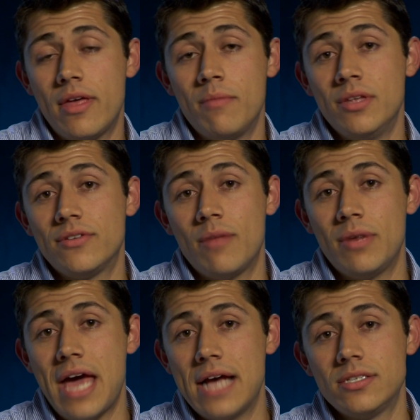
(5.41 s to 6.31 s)
that means that I'm
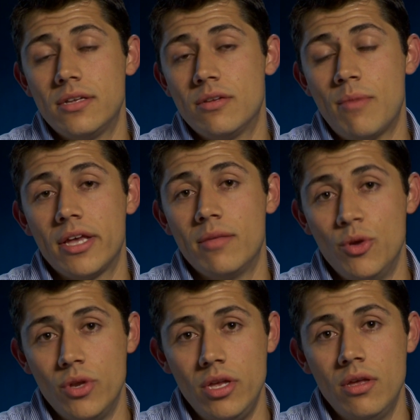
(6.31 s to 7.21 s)
an asset to my
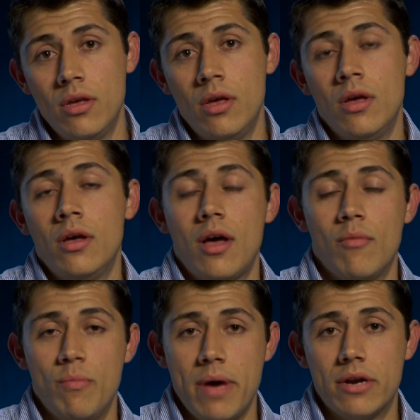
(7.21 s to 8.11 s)
community.
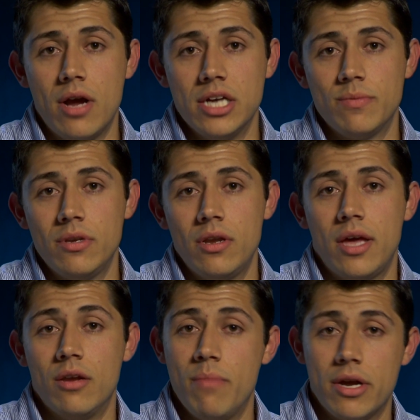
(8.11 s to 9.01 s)
I'm a better husband
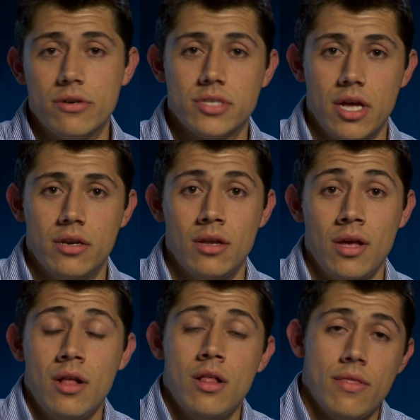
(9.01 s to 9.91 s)
and a better son.
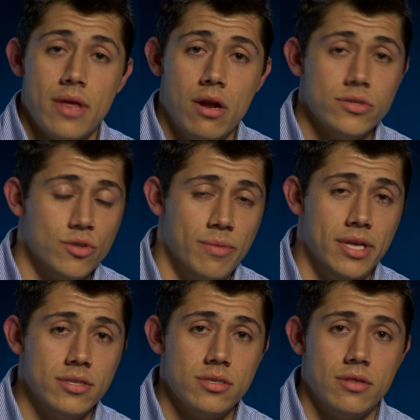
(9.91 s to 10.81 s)
That also
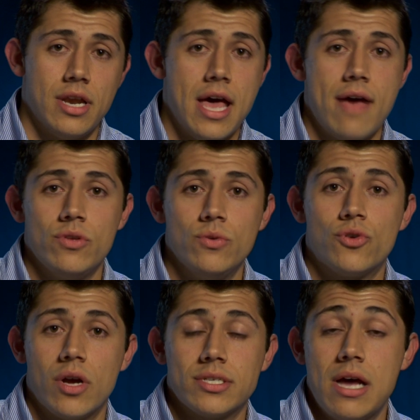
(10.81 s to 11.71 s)
means that I haven't
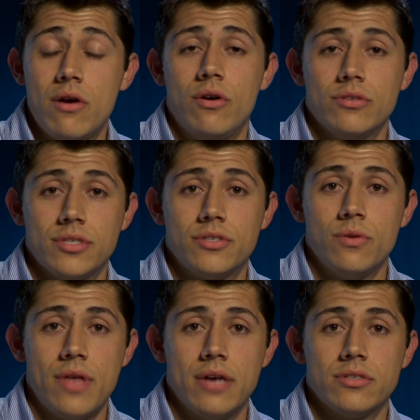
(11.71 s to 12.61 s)
used drugs and alcohol since
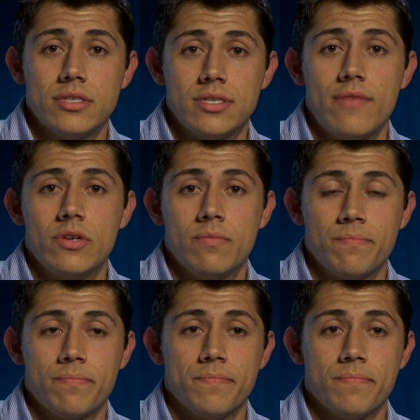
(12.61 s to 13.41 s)
2007.